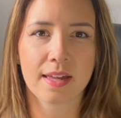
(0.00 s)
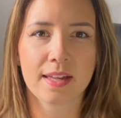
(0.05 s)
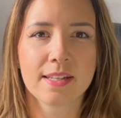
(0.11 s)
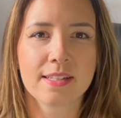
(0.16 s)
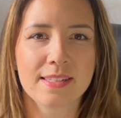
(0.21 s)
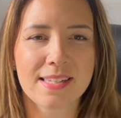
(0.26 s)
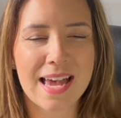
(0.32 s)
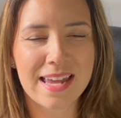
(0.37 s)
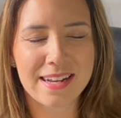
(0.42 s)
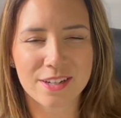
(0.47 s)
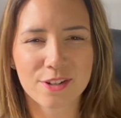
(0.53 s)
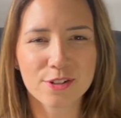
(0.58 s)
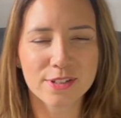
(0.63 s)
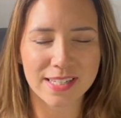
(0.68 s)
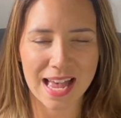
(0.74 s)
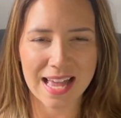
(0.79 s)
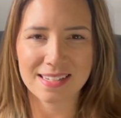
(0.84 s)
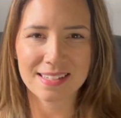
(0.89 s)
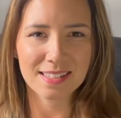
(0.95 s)
Technical
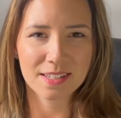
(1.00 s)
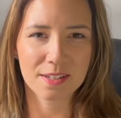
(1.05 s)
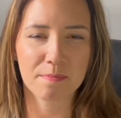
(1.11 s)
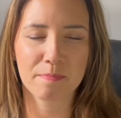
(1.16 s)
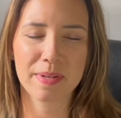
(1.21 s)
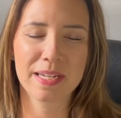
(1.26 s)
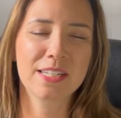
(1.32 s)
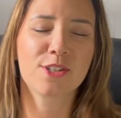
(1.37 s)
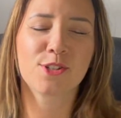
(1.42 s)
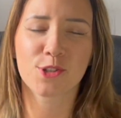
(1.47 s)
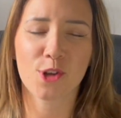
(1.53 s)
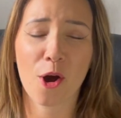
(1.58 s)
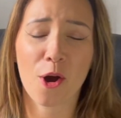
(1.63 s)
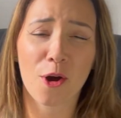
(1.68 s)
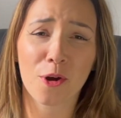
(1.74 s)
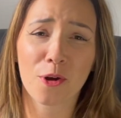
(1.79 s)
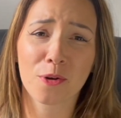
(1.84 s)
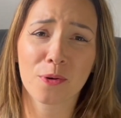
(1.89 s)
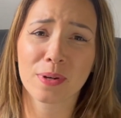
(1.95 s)
tests can be
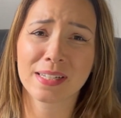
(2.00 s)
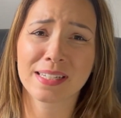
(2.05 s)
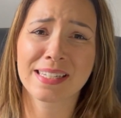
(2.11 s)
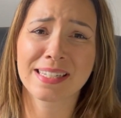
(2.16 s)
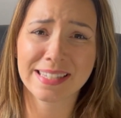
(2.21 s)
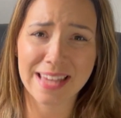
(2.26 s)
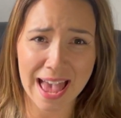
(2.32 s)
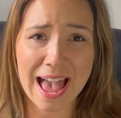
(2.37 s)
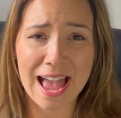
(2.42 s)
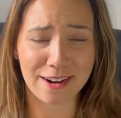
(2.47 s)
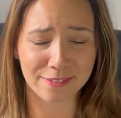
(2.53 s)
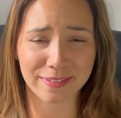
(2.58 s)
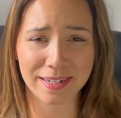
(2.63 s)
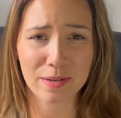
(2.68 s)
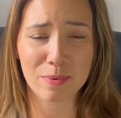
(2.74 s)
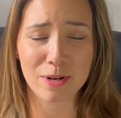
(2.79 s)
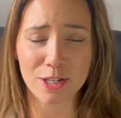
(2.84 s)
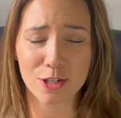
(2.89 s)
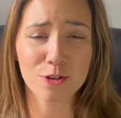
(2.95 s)
so scary
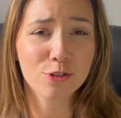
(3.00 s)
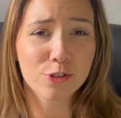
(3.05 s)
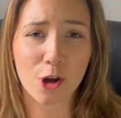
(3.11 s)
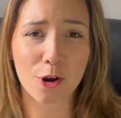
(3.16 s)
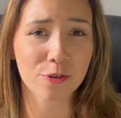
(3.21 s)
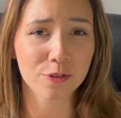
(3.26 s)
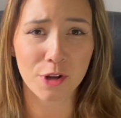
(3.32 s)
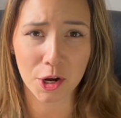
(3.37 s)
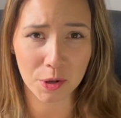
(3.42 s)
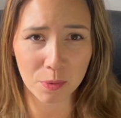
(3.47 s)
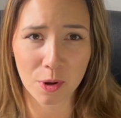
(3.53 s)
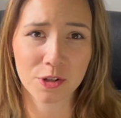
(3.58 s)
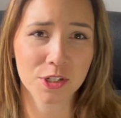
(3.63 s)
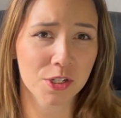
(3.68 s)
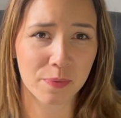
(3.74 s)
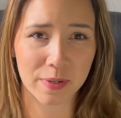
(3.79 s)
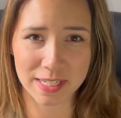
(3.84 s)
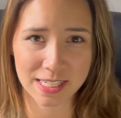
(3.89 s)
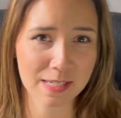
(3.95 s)
when you don't know what
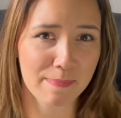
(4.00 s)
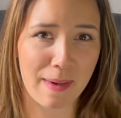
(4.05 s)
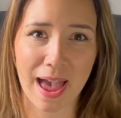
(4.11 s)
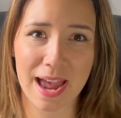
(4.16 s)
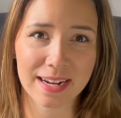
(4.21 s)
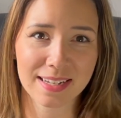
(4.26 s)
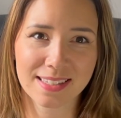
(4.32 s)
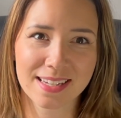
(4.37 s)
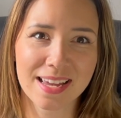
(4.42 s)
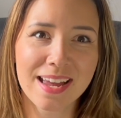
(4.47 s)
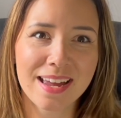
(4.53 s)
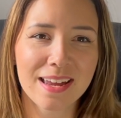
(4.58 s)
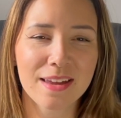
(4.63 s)
to expect.